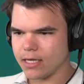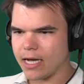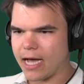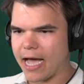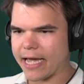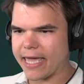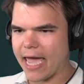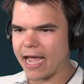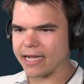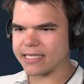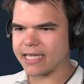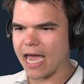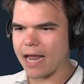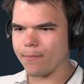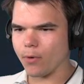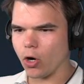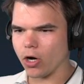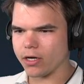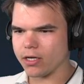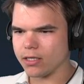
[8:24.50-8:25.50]
I can't
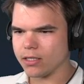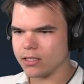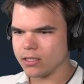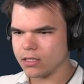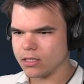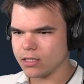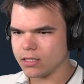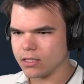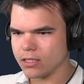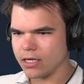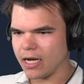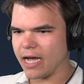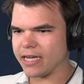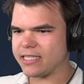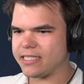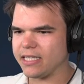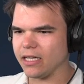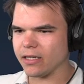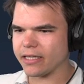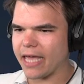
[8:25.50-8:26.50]
skateboard. I
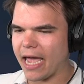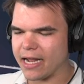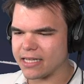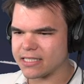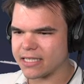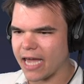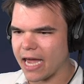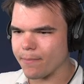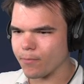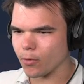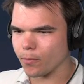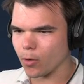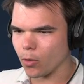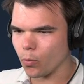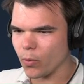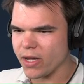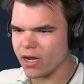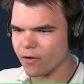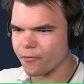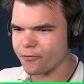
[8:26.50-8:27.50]
still can't skateboard, but
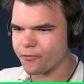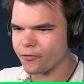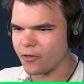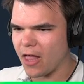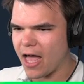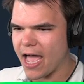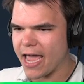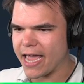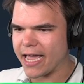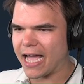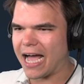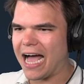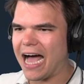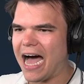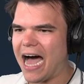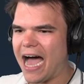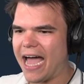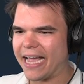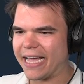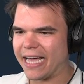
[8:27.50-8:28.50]
we are flying
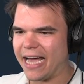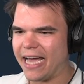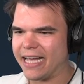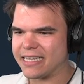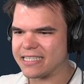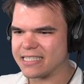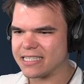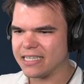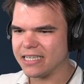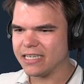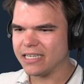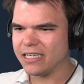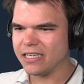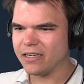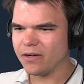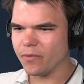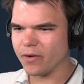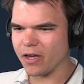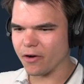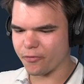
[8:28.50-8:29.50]
high, guys.
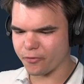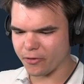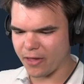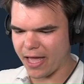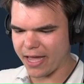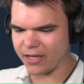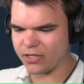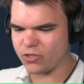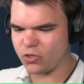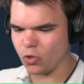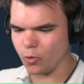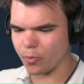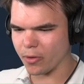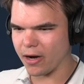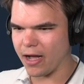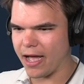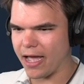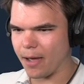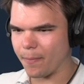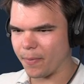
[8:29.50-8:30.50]
We are flying super
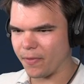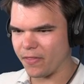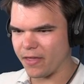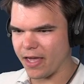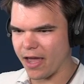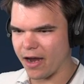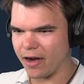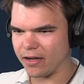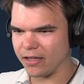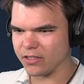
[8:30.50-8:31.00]
high up in the air.